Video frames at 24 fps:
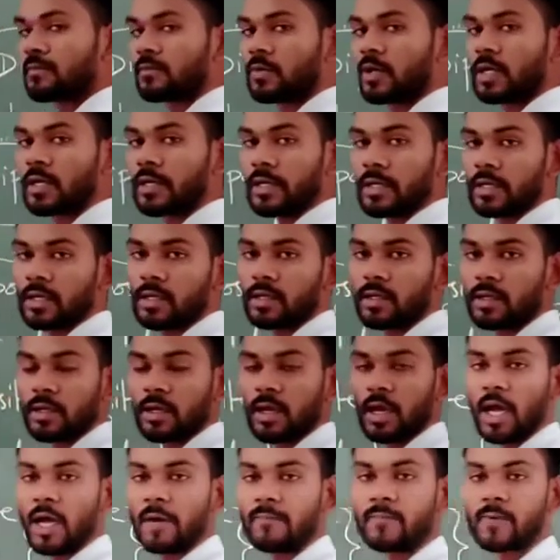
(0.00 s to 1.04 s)
your money
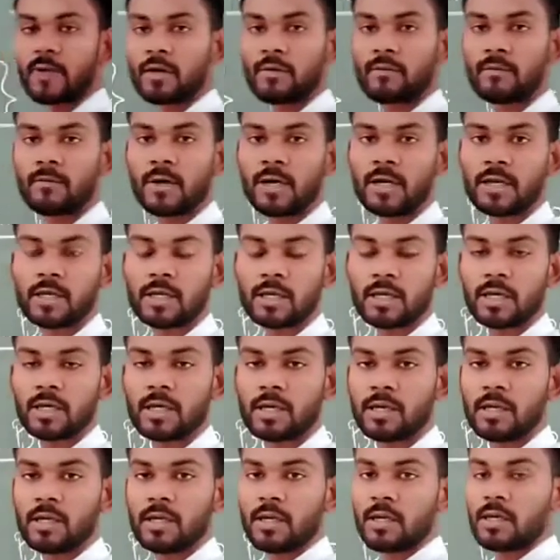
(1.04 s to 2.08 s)
after 1
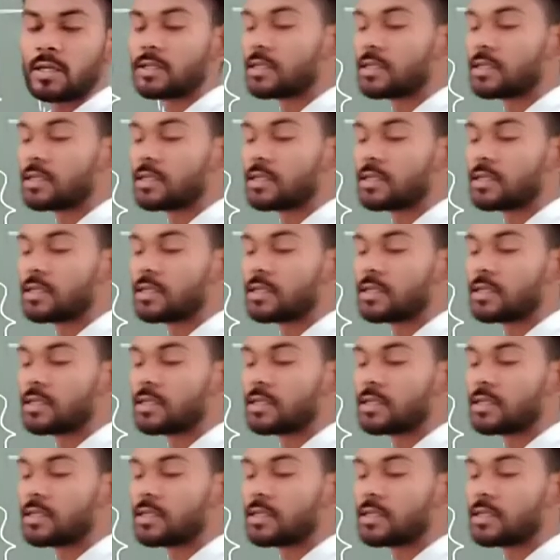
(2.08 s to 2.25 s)
year,